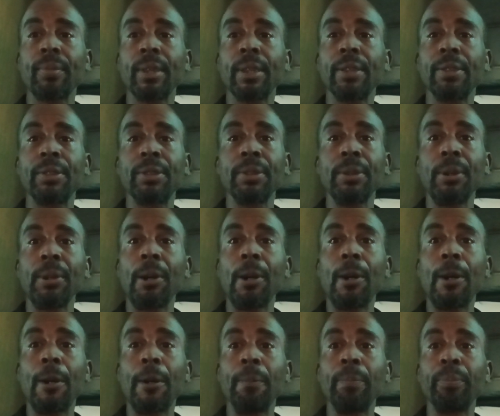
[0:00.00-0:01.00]
So
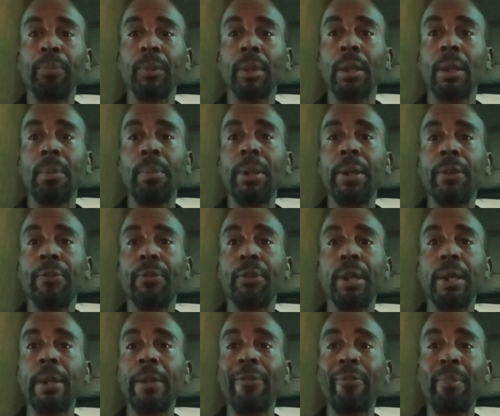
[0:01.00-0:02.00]
I met a
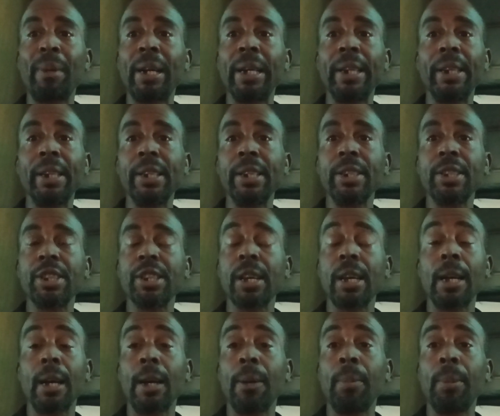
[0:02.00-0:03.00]
friend of mine on the
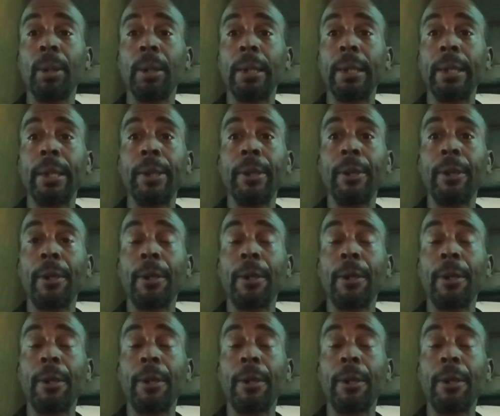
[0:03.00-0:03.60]
job, and